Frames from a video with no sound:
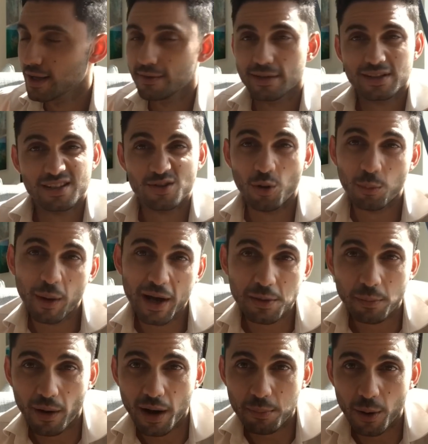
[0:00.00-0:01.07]
This is not paid
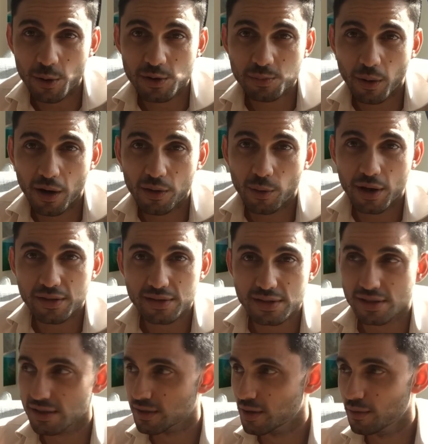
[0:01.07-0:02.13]
by Bose, by the way. This
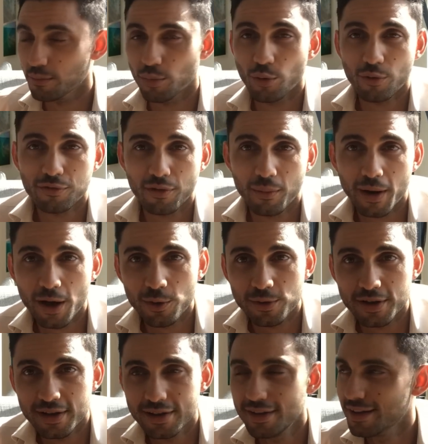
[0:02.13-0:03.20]
is bought for my
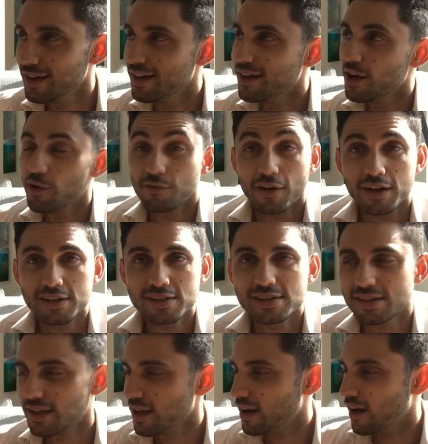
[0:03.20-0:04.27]
own
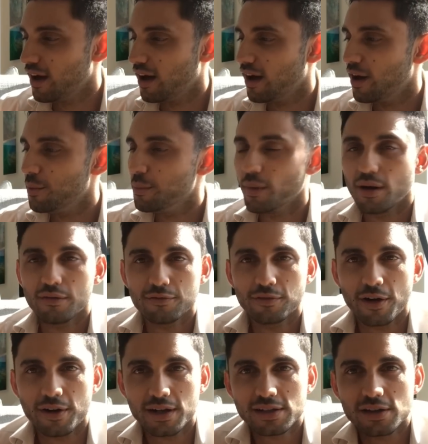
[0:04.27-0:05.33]
funds.
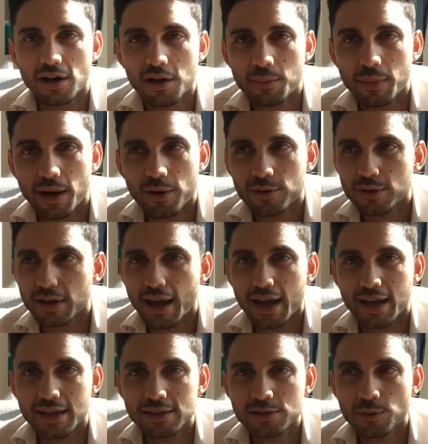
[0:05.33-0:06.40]
Very excited about getting
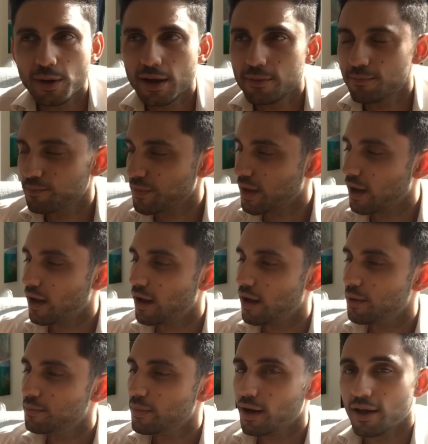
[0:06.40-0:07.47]
into it,
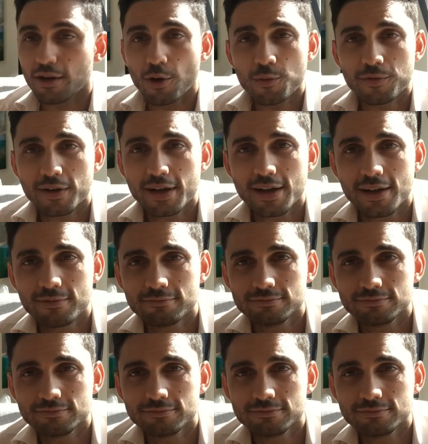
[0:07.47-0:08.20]
and hopefully